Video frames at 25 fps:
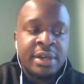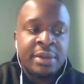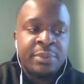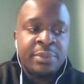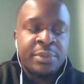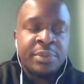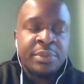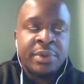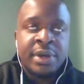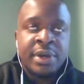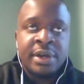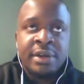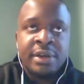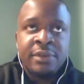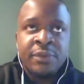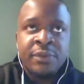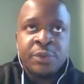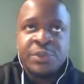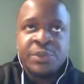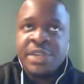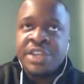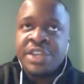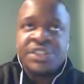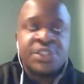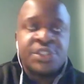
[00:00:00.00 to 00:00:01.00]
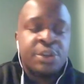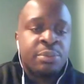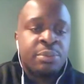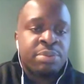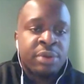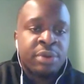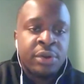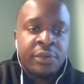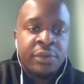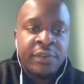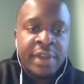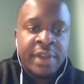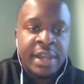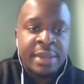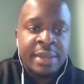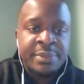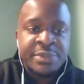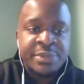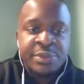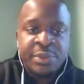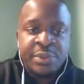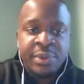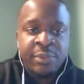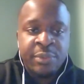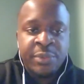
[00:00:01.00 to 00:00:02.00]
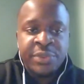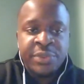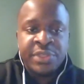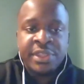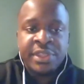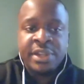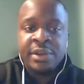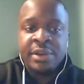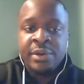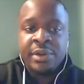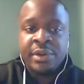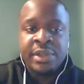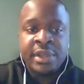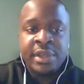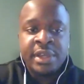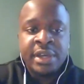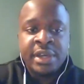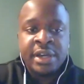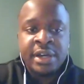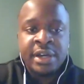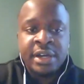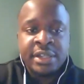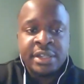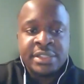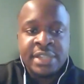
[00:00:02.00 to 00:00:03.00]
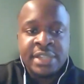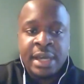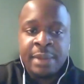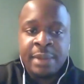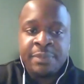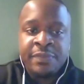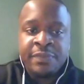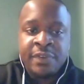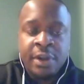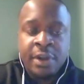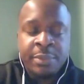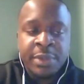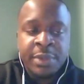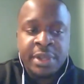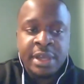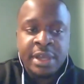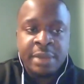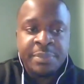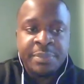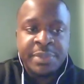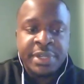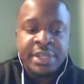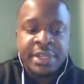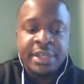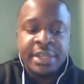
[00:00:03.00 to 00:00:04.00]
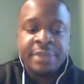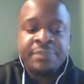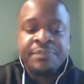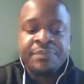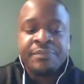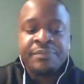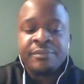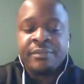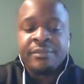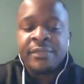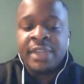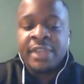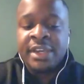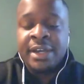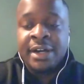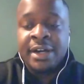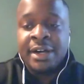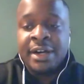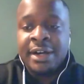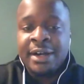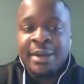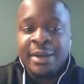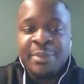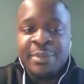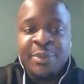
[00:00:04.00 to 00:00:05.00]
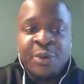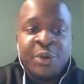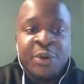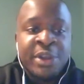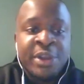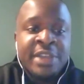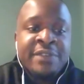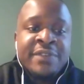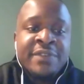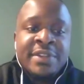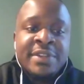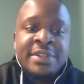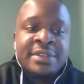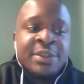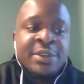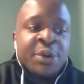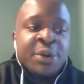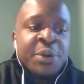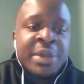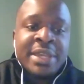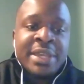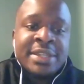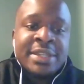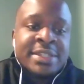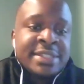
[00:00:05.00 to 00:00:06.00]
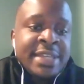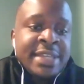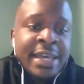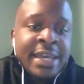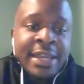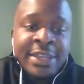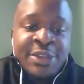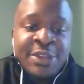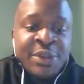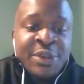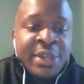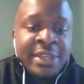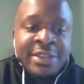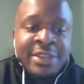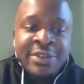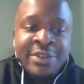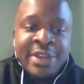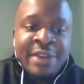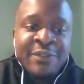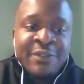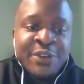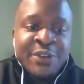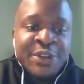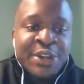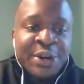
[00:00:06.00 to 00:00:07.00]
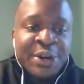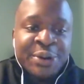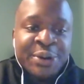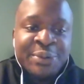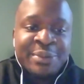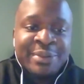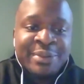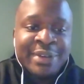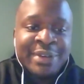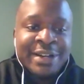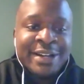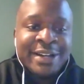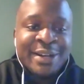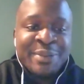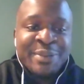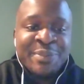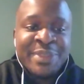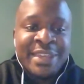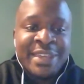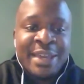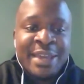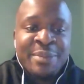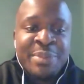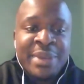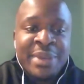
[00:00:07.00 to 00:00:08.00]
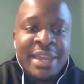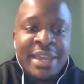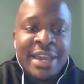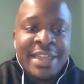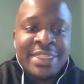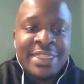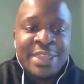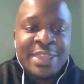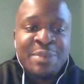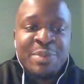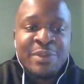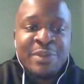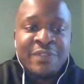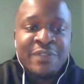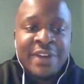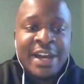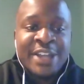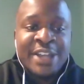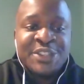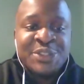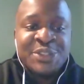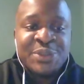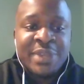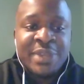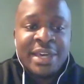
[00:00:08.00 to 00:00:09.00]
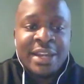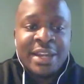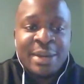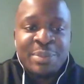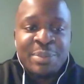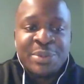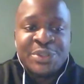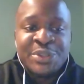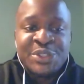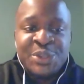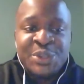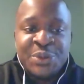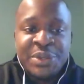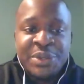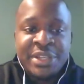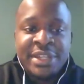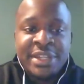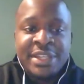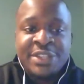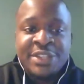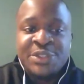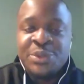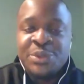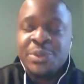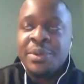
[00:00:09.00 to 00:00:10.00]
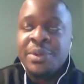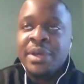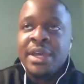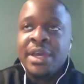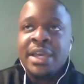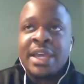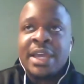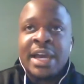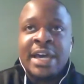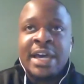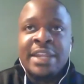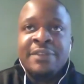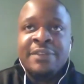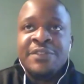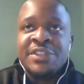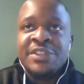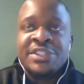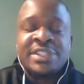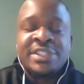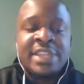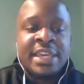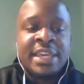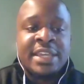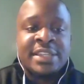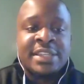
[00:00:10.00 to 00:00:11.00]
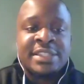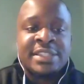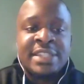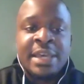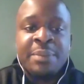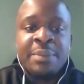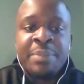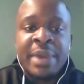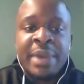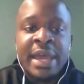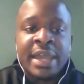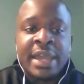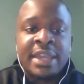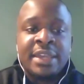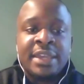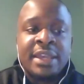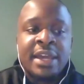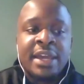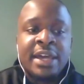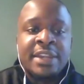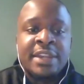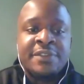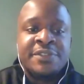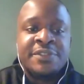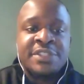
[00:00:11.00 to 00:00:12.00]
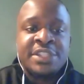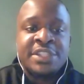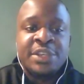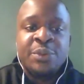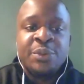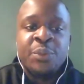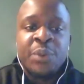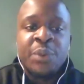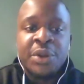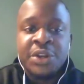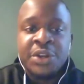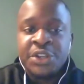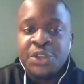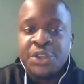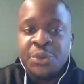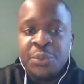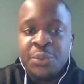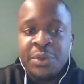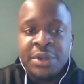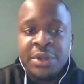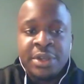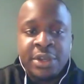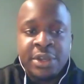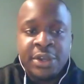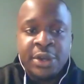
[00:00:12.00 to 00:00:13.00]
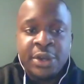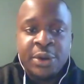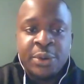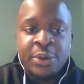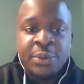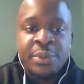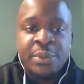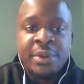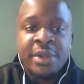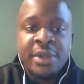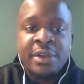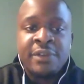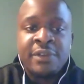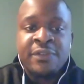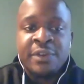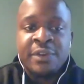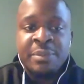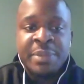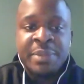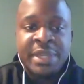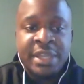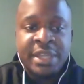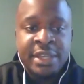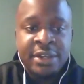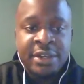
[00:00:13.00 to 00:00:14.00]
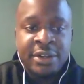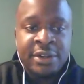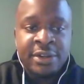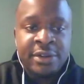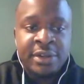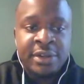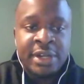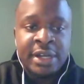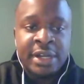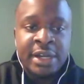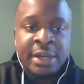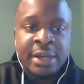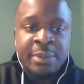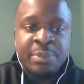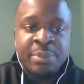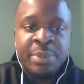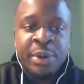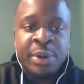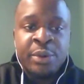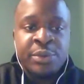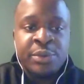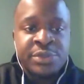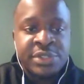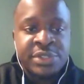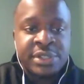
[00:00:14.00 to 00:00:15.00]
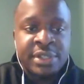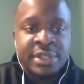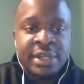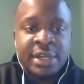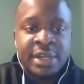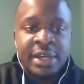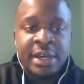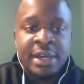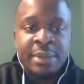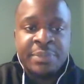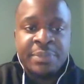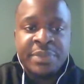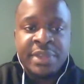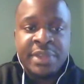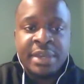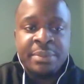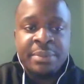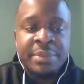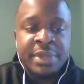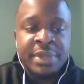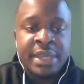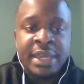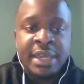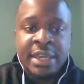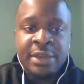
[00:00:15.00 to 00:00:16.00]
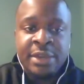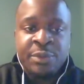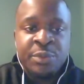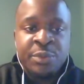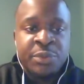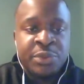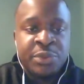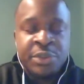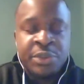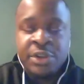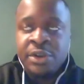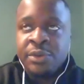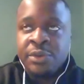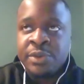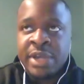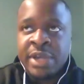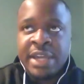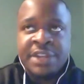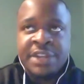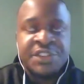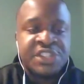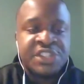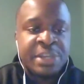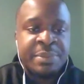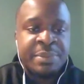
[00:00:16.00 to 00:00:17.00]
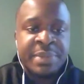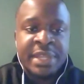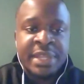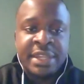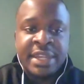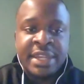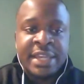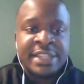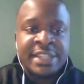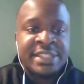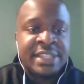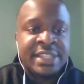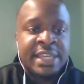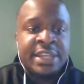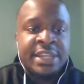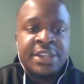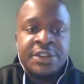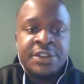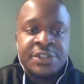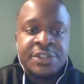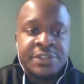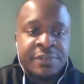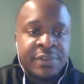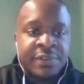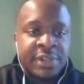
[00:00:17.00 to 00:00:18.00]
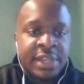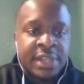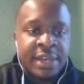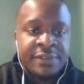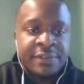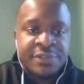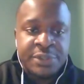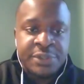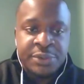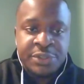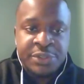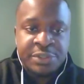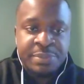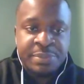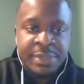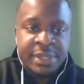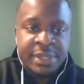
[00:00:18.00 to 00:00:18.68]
rotational programs within a top pharma company, or even going into tech. You never know. The MBA, I think, provides you that opportunity to kind of just take a step back and kind of see where do you want to go from here post the MBA, with, kind of shaping the next 10 years of your life, so to speak.